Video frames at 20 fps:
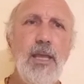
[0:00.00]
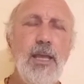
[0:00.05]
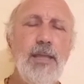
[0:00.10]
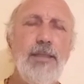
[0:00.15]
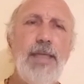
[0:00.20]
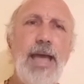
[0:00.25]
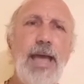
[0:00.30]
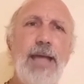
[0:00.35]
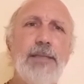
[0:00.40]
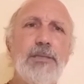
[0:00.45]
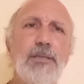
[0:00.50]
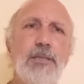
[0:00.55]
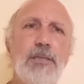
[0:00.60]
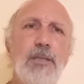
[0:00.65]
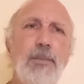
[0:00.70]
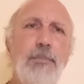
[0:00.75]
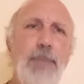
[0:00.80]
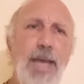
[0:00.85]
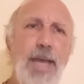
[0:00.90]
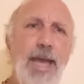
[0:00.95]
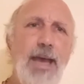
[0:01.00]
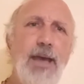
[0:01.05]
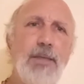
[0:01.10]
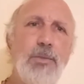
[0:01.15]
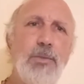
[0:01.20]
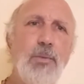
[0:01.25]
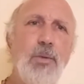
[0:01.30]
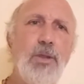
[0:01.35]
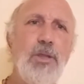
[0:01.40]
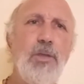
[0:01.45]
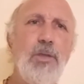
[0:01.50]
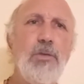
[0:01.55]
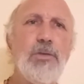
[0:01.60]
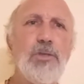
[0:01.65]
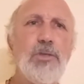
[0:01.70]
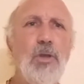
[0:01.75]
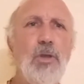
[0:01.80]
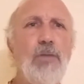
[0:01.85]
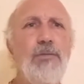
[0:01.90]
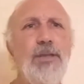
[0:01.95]
that's the path where you're
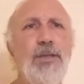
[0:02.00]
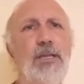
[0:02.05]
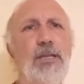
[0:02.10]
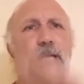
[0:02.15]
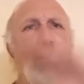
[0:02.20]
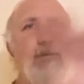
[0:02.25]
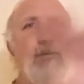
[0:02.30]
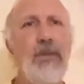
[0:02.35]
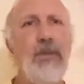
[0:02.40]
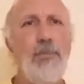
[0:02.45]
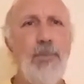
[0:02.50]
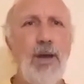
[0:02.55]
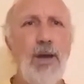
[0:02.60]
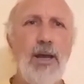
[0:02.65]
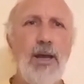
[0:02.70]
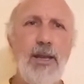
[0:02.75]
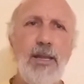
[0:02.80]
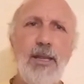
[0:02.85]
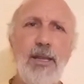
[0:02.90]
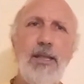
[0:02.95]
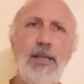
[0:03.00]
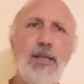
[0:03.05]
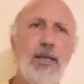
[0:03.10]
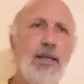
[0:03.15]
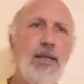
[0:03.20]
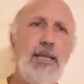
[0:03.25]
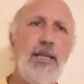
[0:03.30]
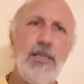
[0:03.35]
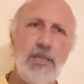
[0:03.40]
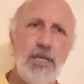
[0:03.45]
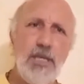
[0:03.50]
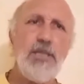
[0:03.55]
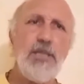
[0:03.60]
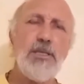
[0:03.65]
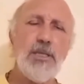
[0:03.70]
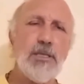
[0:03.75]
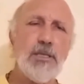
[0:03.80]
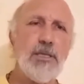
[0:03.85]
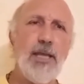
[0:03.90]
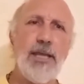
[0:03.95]
serving everybody. He
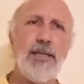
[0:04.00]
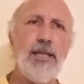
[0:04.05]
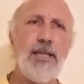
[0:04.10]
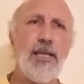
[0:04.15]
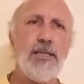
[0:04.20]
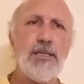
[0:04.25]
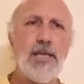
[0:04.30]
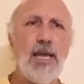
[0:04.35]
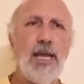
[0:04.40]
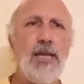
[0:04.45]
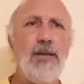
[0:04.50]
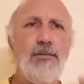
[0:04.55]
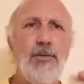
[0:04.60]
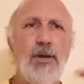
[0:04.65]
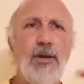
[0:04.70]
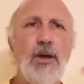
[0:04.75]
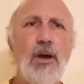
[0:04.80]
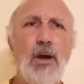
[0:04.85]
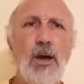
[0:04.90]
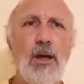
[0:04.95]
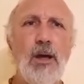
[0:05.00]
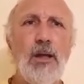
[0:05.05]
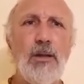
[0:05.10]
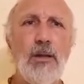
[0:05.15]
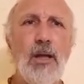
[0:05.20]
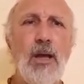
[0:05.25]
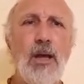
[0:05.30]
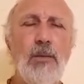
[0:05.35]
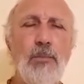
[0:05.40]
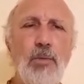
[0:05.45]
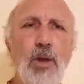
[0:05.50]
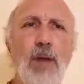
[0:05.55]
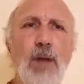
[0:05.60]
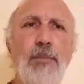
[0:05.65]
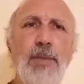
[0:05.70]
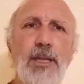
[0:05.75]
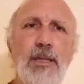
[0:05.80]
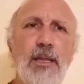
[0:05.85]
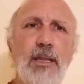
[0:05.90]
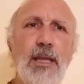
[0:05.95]
teaches like that. It's kind of a
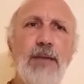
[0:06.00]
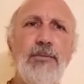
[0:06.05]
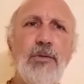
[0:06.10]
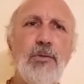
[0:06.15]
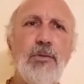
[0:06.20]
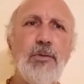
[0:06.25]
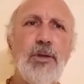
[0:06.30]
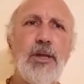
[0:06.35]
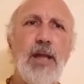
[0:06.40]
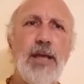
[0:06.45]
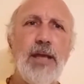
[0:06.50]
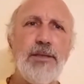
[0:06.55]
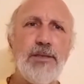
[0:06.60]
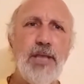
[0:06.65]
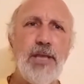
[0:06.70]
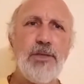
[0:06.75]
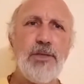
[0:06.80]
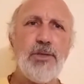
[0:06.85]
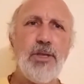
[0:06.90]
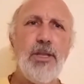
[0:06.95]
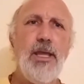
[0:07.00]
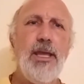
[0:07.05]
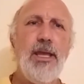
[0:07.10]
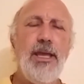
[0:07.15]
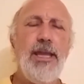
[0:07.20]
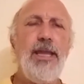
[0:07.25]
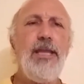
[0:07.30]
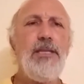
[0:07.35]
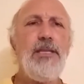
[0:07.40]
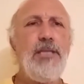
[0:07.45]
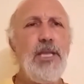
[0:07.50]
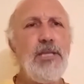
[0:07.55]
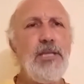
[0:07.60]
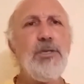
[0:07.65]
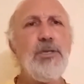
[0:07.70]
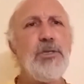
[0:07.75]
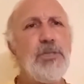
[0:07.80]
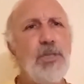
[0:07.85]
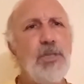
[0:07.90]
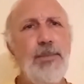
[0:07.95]
Brahmin level realization. He
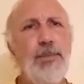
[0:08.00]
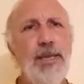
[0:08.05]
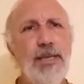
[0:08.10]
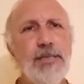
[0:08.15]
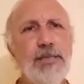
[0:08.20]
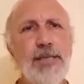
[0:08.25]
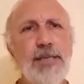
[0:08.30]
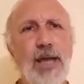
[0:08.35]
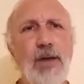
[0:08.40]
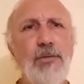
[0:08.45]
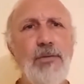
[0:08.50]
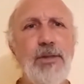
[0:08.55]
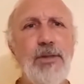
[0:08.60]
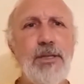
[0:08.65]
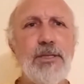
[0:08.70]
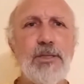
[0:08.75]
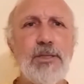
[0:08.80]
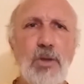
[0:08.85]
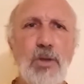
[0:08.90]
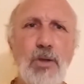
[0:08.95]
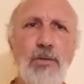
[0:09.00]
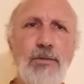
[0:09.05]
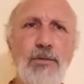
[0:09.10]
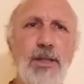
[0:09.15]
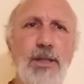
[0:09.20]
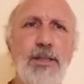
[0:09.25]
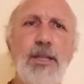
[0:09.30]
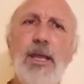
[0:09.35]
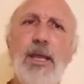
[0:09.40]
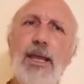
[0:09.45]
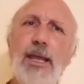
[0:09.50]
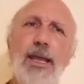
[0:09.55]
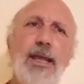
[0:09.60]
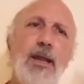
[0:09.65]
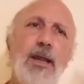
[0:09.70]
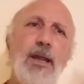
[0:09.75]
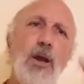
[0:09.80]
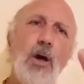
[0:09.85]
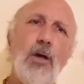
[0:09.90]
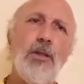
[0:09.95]
teaches to be a selfless servant
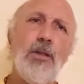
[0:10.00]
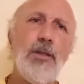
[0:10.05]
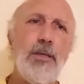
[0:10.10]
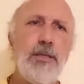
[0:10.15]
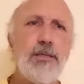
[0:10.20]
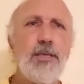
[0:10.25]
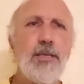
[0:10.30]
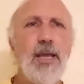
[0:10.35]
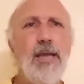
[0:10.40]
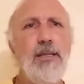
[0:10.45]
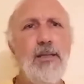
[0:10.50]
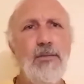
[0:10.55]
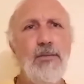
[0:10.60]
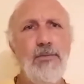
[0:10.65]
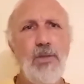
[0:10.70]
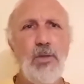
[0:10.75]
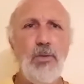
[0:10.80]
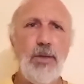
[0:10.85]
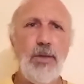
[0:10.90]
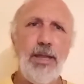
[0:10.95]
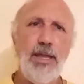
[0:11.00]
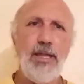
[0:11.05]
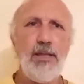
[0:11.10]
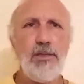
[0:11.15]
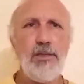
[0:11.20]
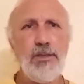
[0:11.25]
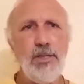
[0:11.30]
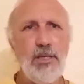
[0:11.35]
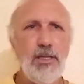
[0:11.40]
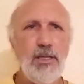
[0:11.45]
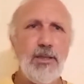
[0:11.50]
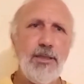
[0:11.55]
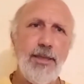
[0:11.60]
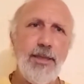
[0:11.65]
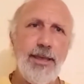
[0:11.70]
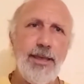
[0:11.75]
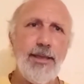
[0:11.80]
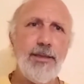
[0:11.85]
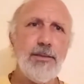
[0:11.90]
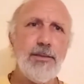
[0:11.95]
and all these kind of new agey
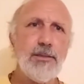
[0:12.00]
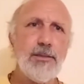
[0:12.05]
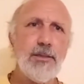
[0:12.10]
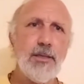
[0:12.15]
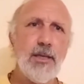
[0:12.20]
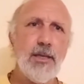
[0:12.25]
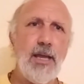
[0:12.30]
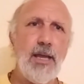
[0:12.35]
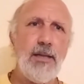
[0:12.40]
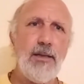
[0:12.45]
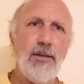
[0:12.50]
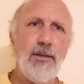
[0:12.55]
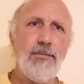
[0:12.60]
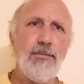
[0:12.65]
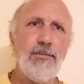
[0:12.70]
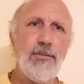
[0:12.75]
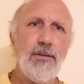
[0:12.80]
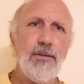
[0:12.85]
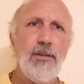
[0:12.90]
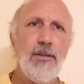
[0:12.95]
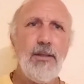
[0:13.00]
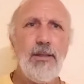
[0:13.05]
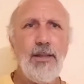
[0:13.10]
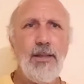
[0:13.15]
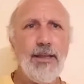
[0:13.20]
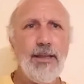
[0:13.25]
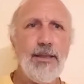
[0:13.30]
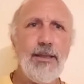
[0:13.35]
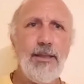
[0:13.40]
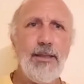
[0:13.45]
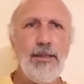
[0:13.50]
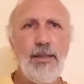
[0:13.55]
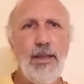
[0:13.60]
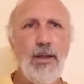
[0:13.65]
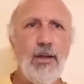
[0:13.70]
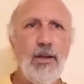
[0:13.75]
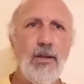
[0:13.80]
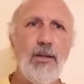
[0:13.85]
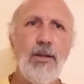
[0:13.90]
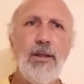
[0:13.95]
things, kind of like in
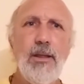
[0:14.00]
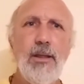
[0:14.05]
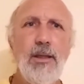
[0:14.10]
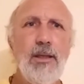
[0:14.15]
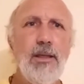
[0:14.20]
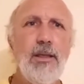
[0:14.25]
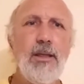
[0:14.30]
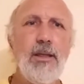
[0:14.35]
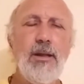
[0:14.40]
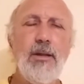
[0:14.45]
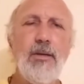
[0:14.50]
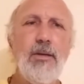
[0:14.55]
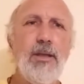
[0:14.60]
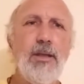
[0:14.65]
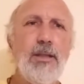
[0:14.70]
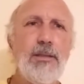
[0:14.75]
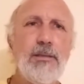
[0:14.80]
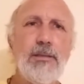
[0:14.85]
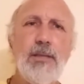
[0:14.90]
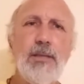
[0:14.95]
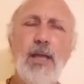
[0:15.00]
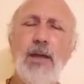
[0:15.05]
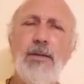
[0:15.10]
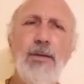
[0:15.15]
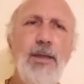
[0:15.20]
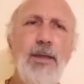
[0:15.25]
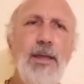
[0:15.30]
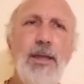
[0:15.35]
there, and stuff.